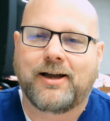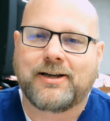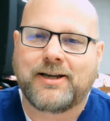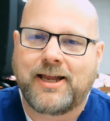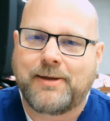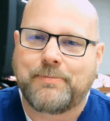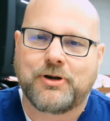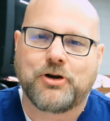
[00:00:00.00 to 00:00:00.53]

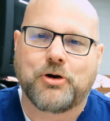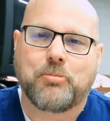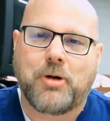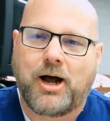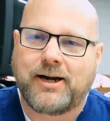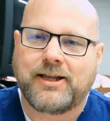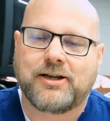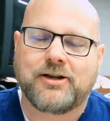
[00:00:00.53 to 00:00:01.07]
keeping your
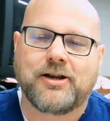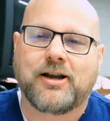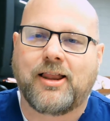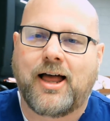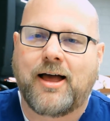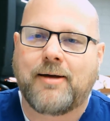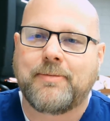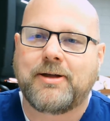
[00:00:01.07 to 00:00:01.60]
body in good
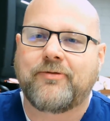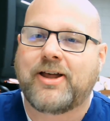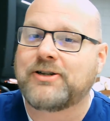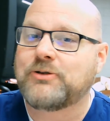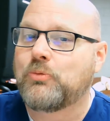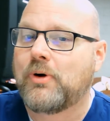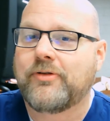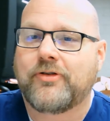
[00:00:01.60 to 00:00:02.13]
alignment.
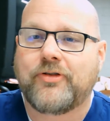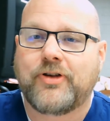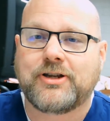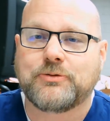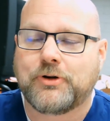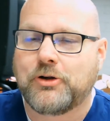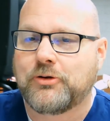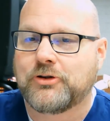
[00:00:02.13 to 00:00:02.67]
That's one of the things
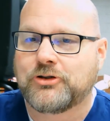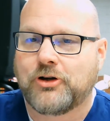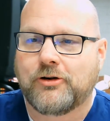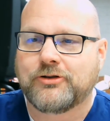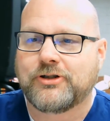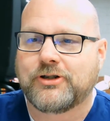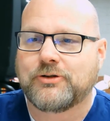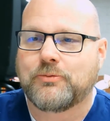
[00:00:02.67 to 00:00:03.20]
we do as
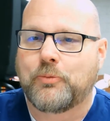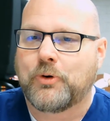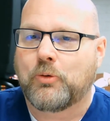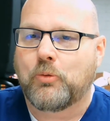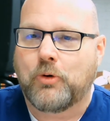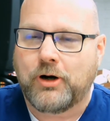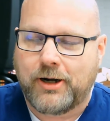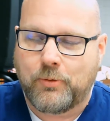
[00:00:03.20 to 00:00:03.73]
nurses when we're
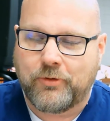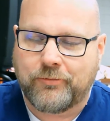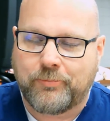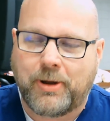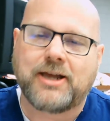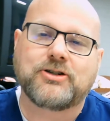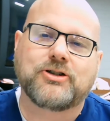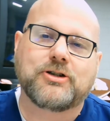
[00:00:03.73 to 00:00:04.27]
working with
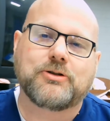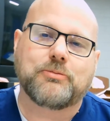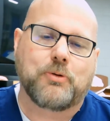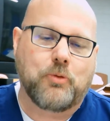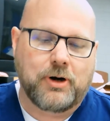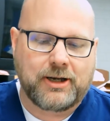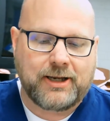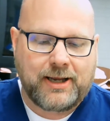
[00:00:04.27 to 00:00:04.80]
patients. We
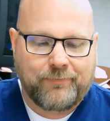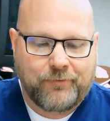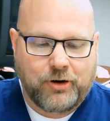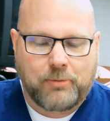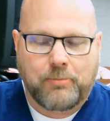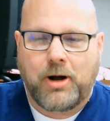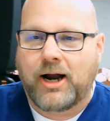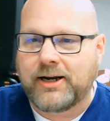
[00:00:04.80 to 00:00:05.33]
want to keep
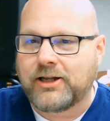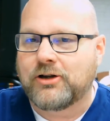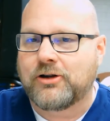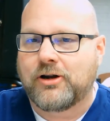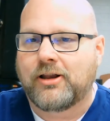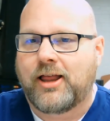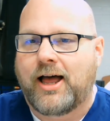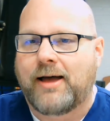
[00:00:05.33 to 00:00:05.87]
their body in
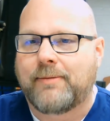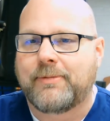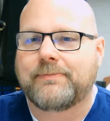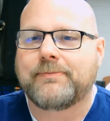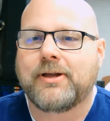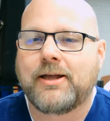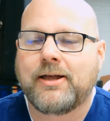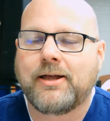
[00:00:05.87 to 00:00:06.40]
good alignment.
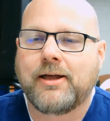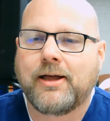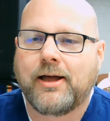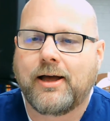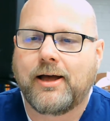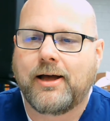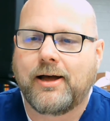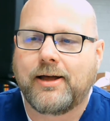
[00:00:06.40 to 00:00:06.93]

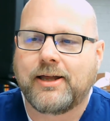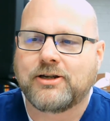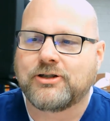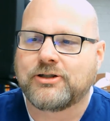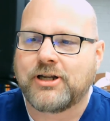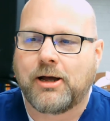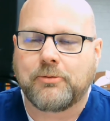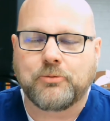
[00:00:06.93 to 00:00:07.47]
It
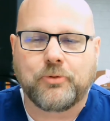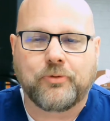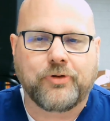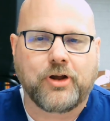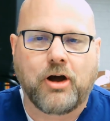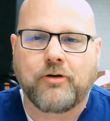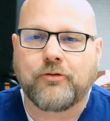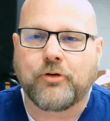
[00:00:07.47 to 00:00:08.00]
just helps with
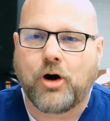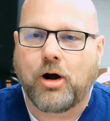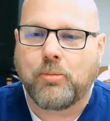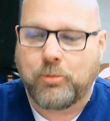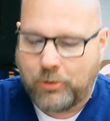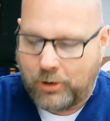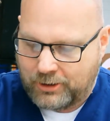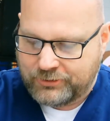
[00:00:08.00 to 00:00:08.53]
the overall
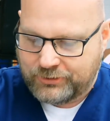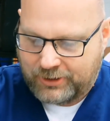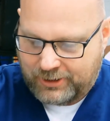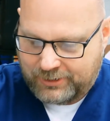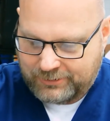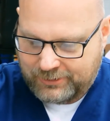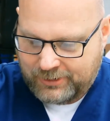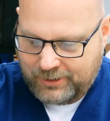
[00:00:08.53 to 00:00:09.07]

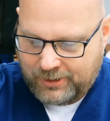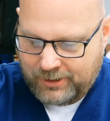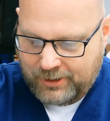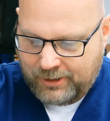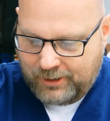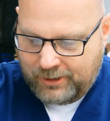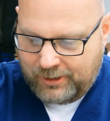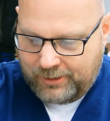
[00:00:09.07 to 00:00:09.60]
process.
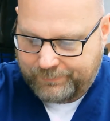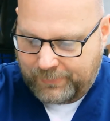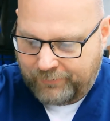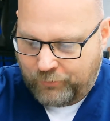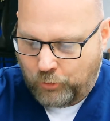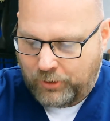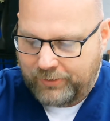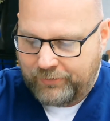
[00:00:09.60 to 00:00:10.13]

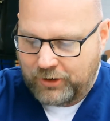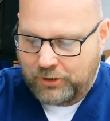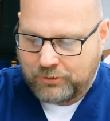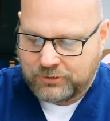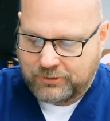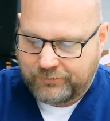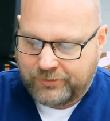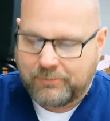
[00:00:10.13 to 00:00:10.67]
Avoid the
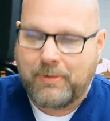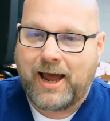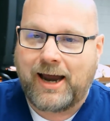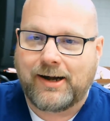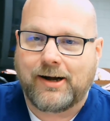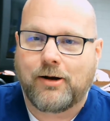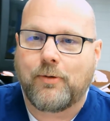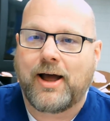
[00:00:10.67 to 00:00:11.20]
use of
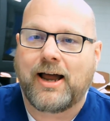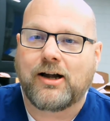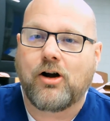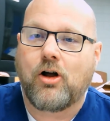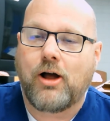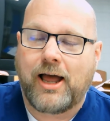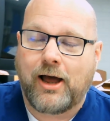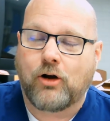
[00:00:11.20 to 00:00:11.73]
tobacco,
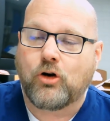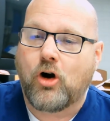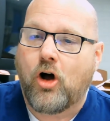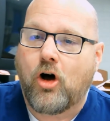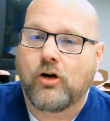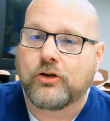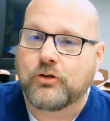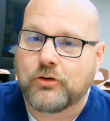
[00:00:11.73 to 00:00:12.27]

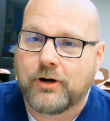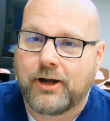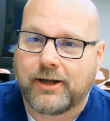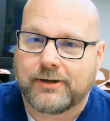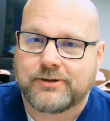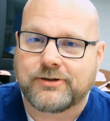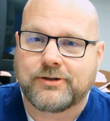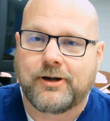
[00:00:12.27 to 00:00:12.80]
alcohol, and
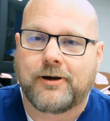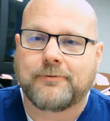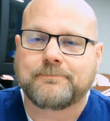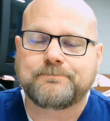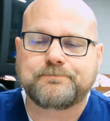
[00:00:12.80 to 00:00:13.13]
drugs. So